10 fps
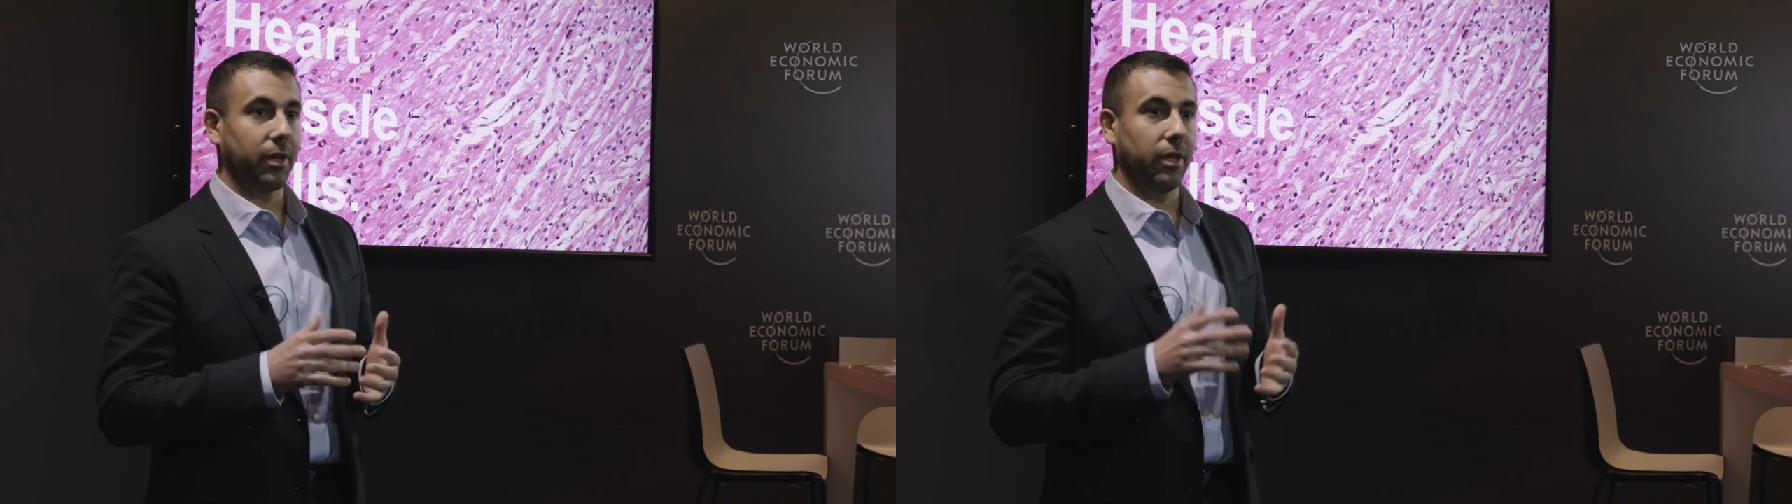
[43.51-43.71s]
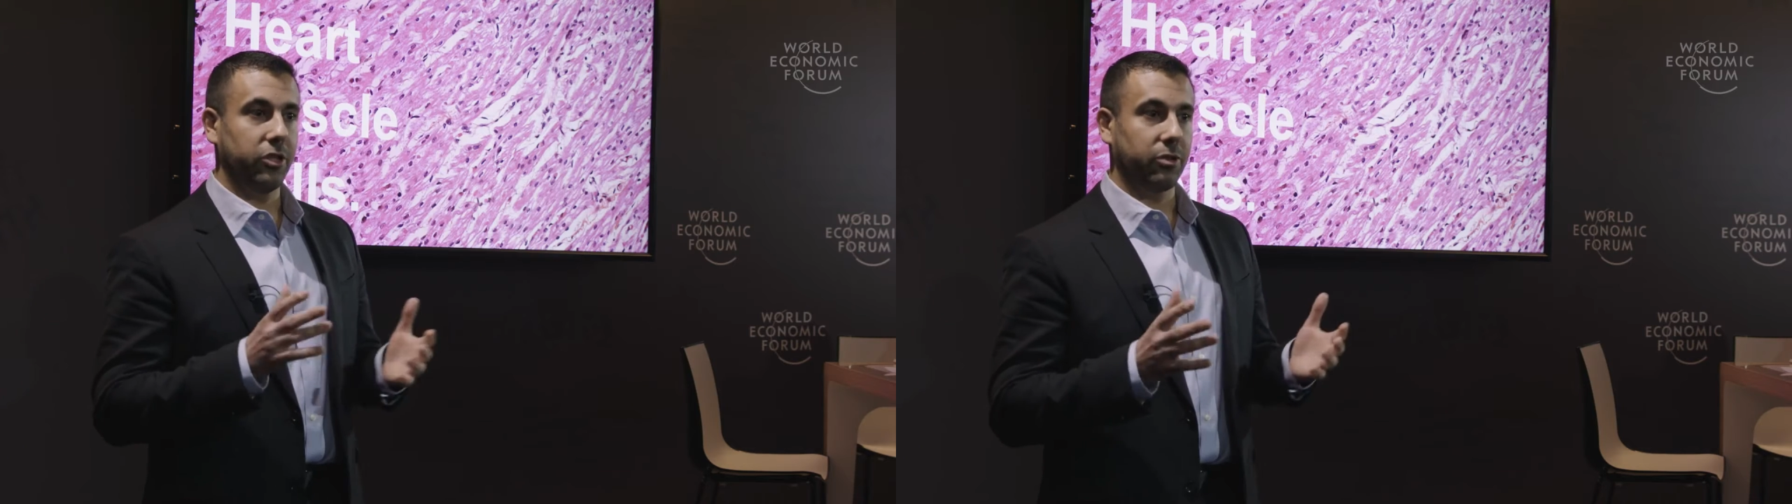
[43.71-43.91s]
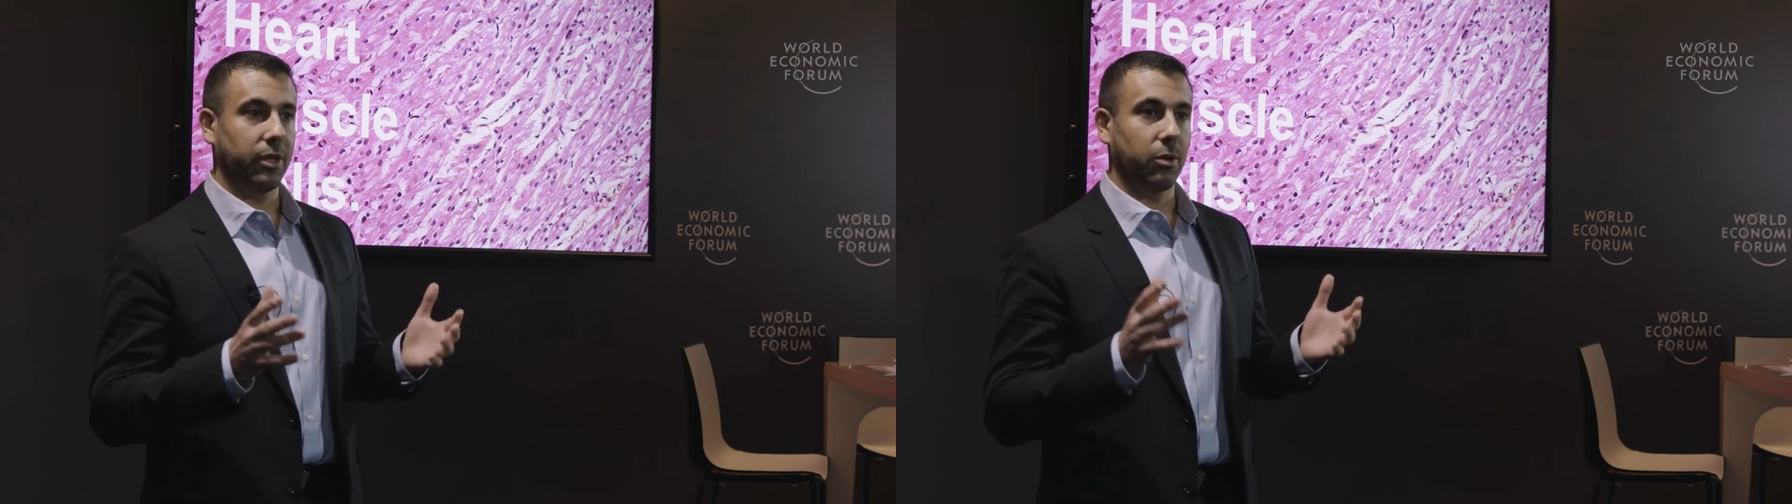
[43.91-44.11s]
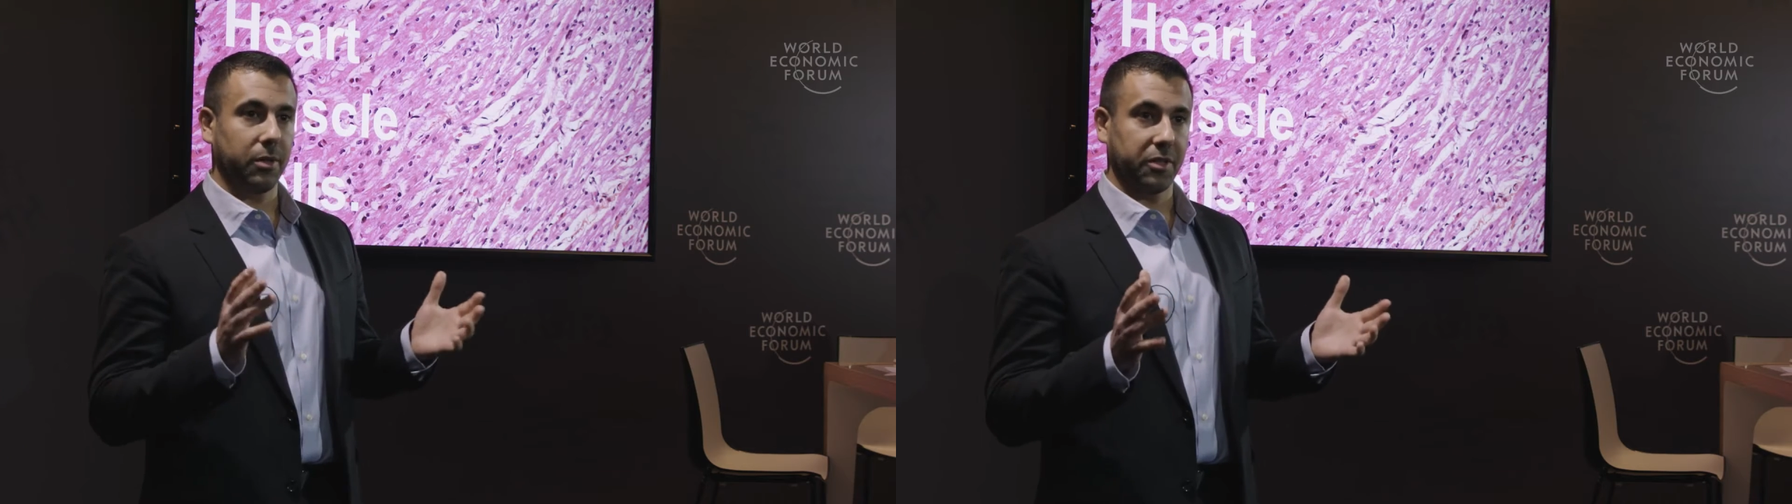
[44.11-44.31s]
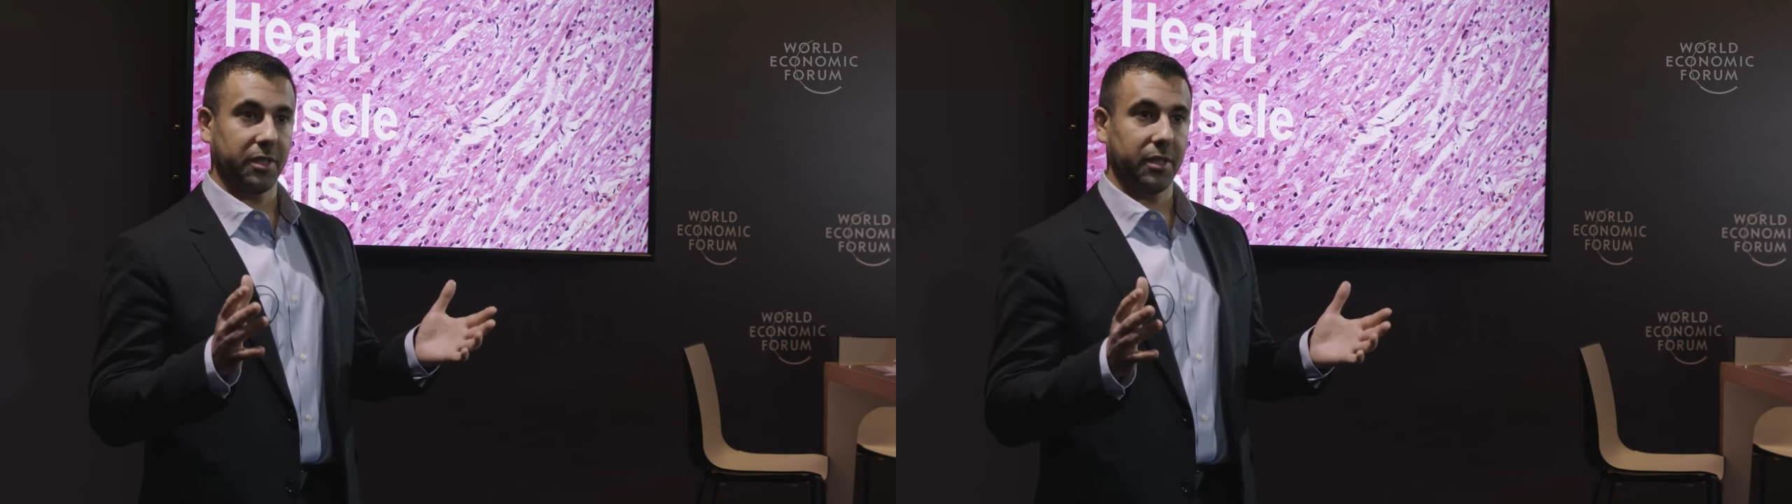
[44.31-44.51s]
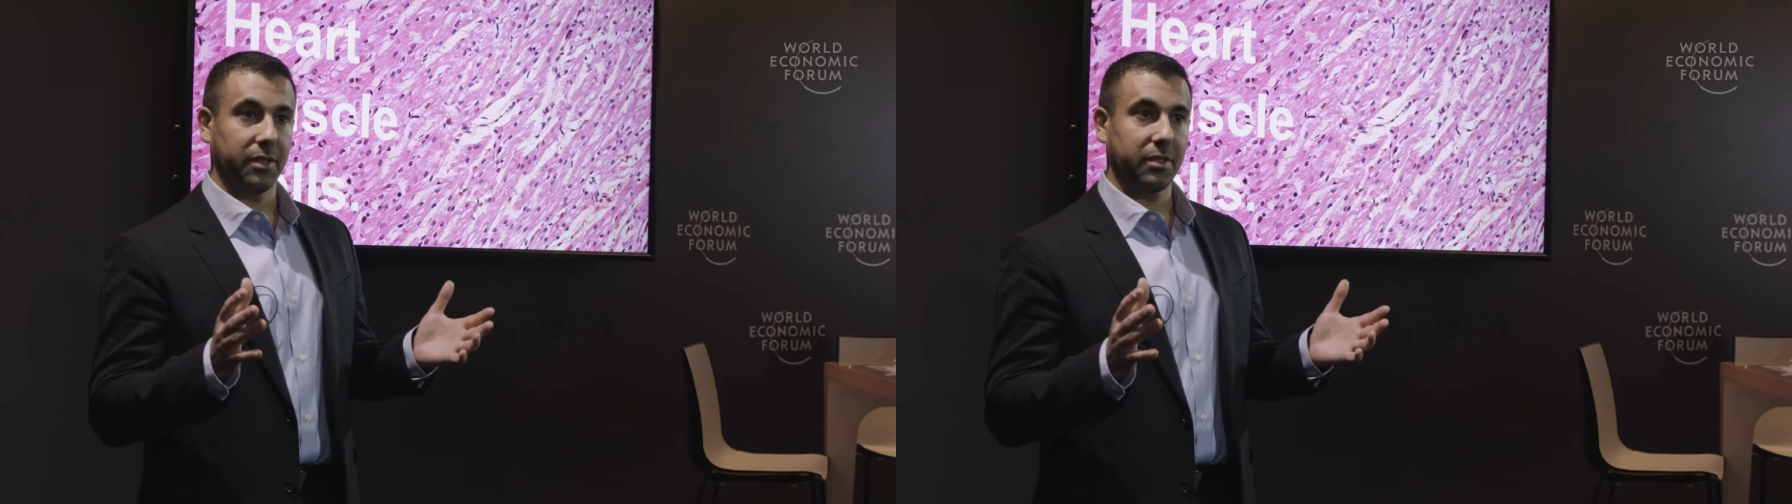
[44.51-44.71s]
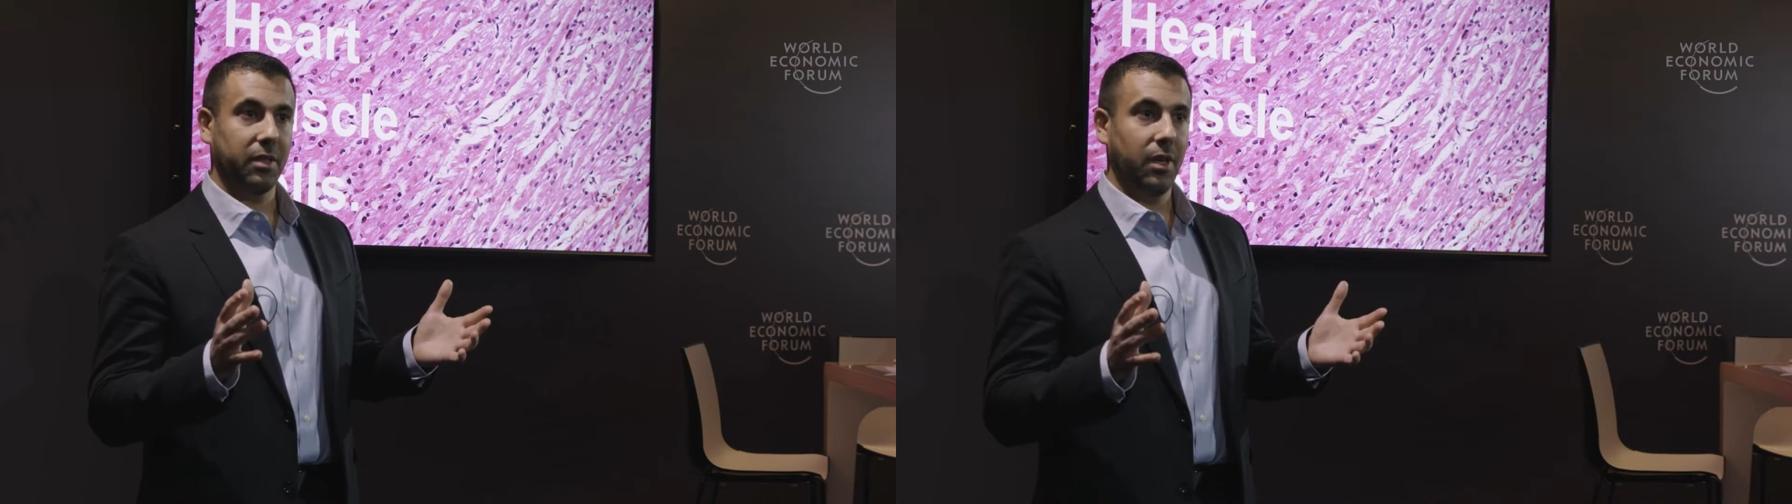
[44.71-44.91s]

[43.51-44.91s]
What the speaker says: injury or disease.